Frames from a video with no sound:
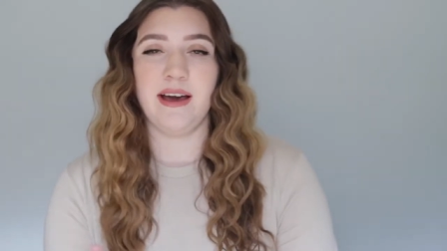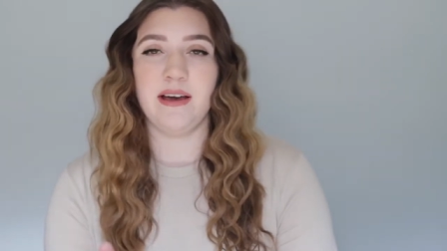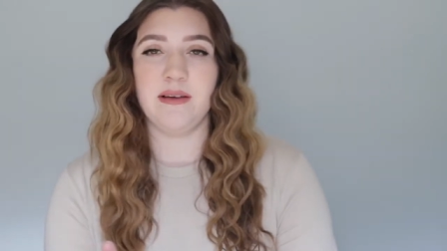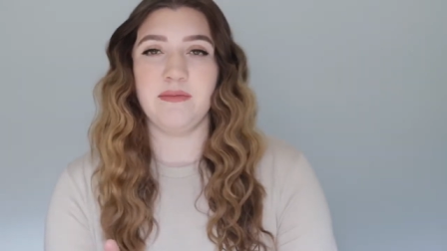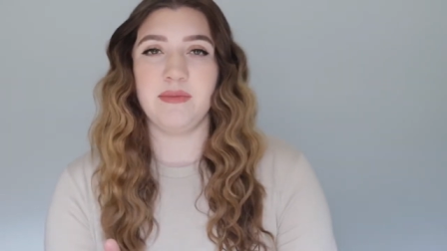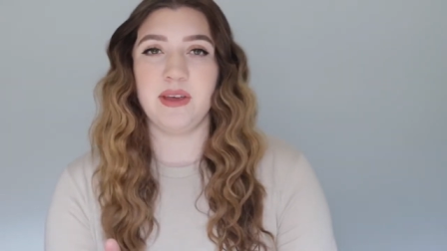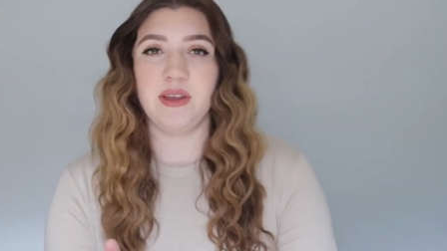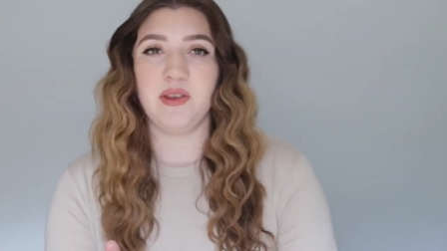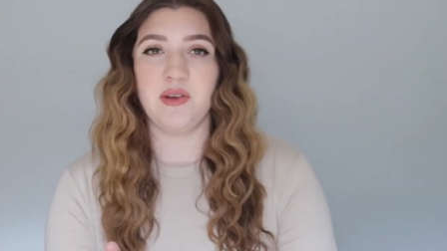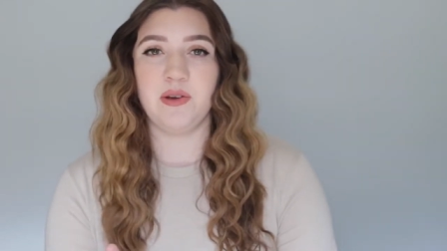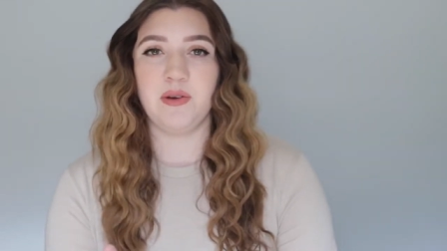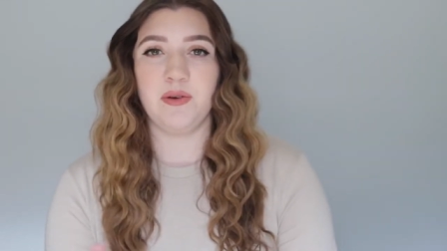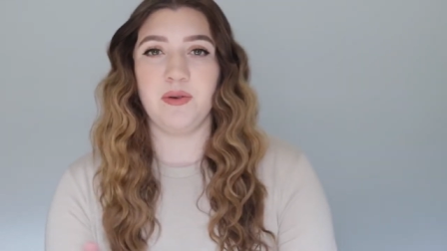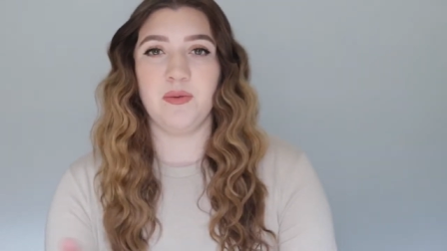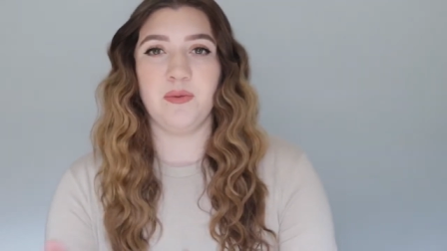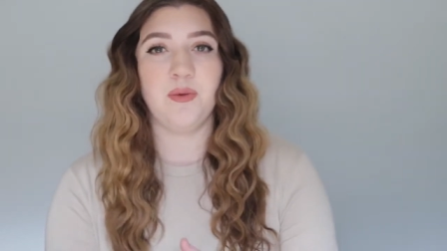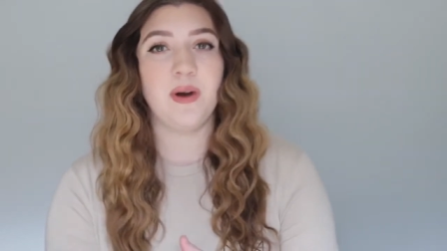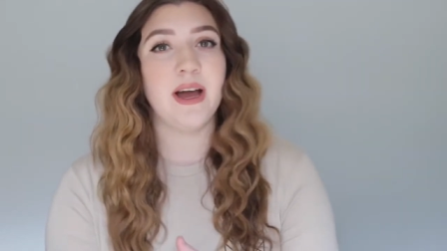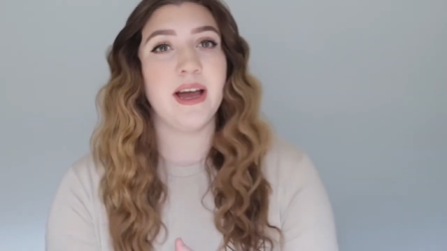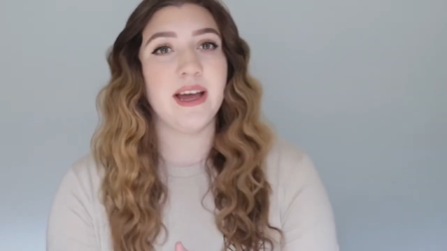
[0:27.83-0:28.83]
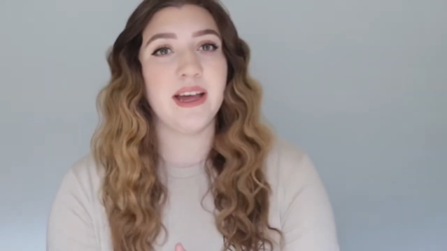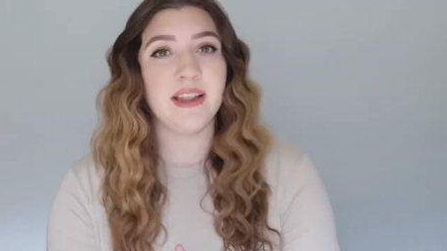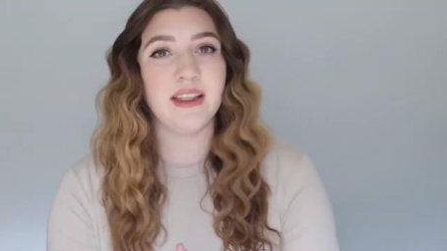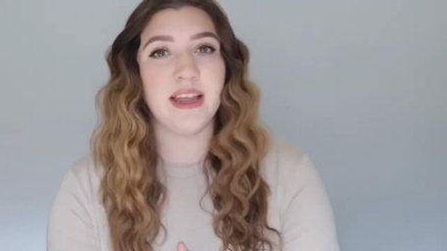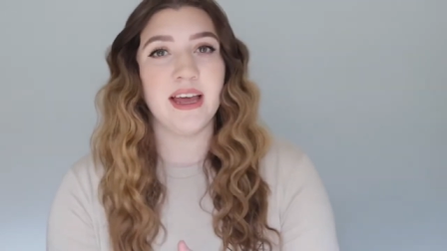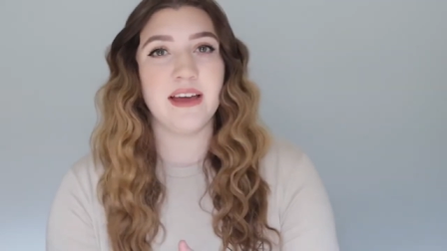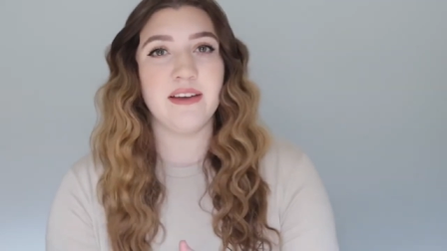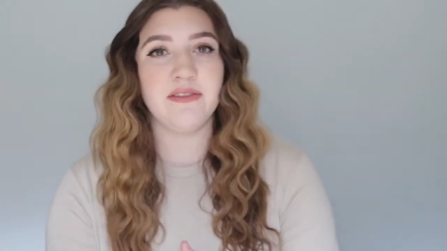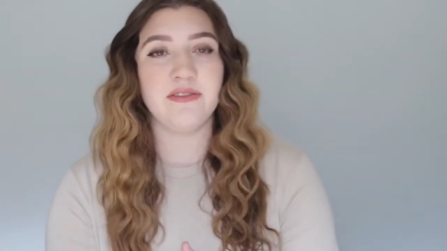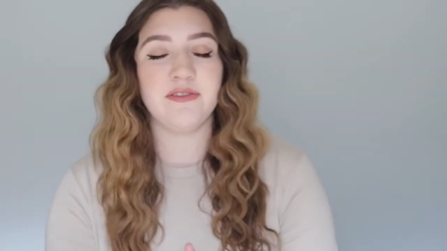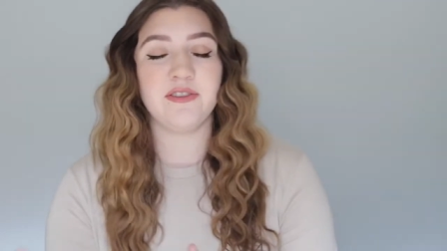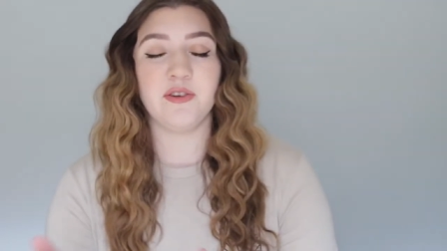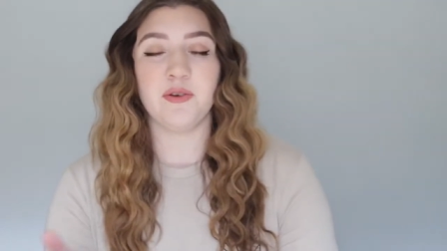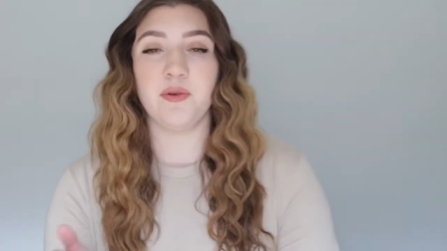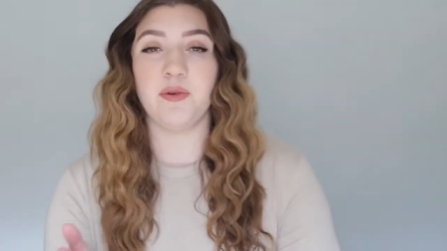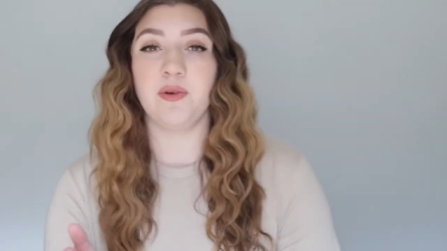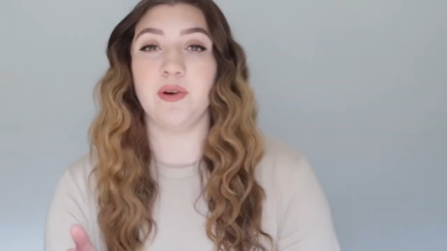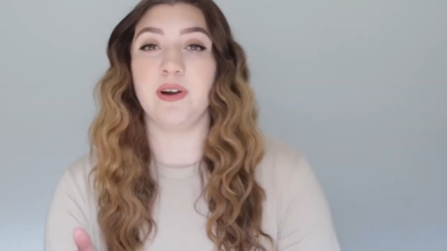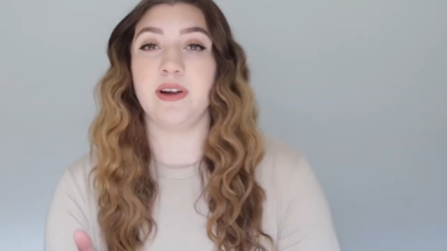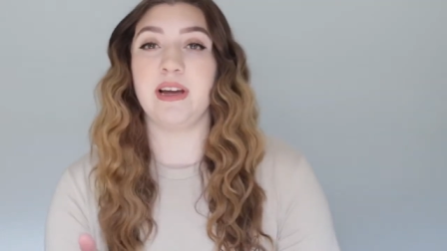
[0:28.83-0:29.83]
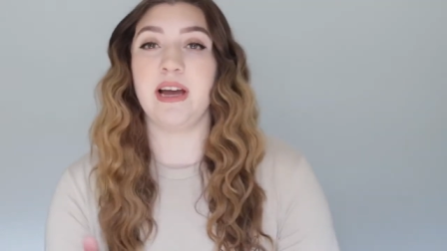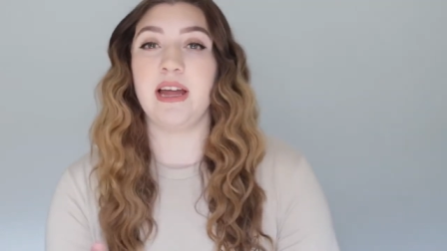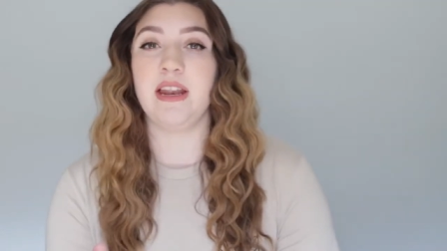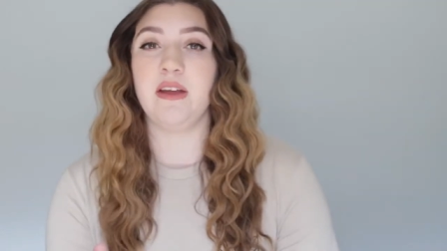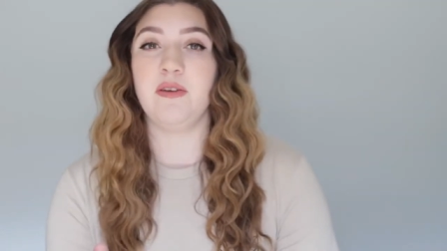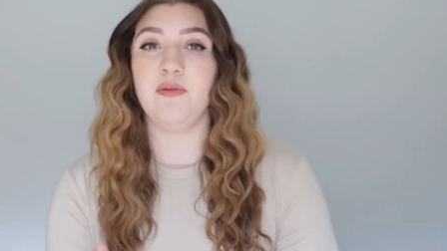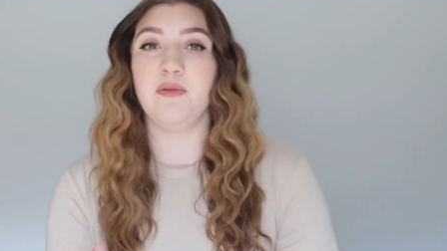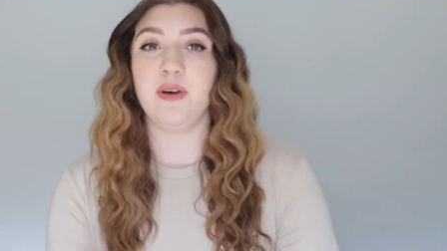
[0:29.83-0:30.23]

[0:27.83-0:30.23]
either why I left or kind of